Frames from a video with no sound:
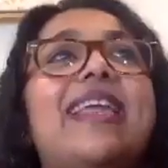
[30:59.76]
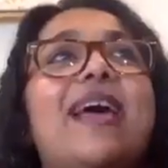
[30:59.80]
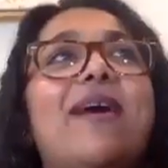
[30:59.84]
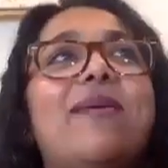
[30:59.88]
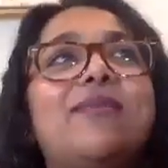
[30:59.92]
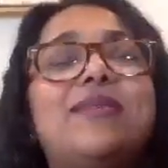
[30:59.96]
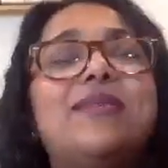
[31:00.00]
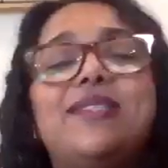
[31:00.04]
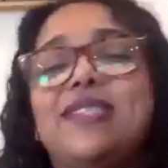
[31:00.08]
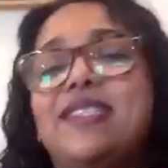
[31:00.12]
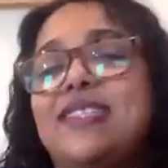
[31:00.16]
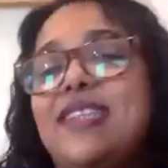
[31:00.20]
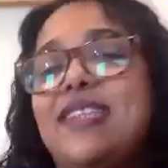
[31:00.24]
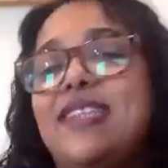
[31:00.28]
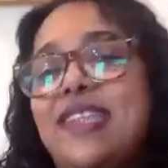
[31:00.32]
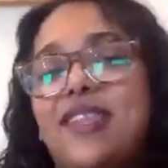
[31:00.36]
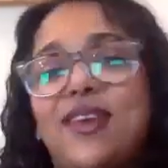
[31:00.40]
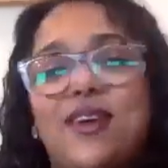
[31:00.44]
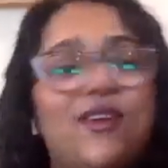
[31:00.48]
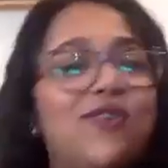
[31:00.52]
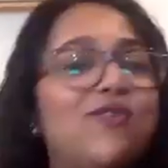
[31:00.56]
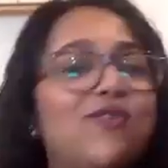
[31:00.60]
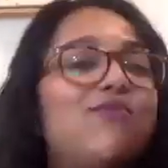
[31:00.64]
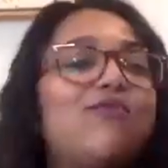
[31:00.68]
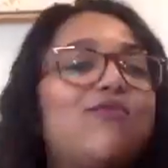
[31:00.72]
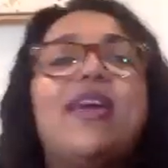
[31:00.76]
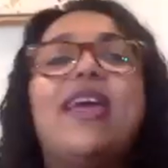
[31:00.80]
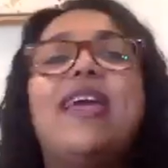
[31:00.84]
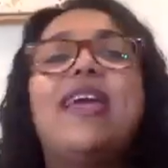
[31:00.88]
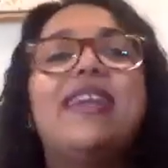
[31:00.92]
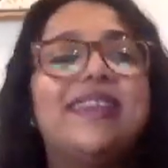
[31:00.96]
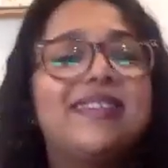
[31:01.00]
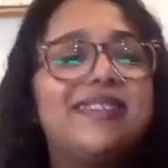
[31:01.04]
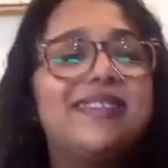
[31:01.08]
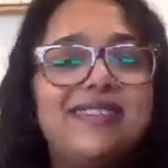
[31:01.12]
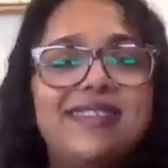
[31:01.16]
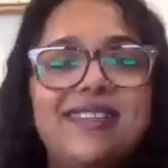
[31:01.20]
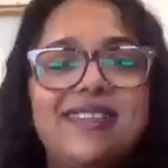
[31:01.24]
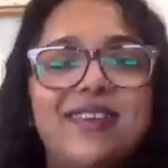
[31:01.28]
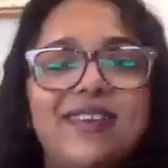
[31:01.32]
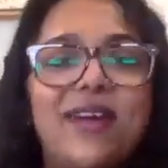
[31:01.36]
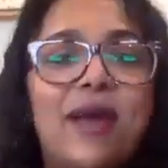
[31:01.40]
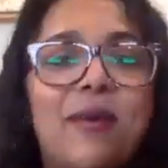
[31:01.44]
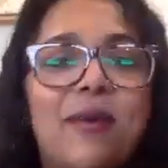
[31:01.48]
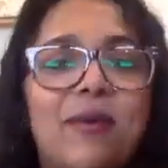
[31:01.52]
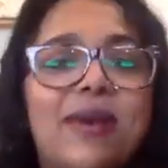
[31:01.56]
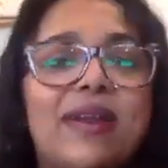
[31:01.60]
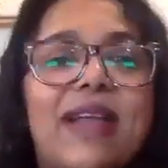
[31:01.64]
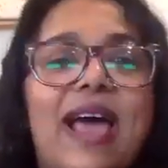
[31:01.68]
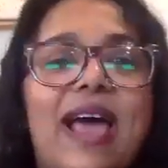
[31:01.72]
like that was just like the greatest.
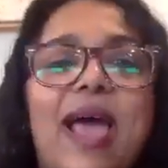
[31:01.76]
I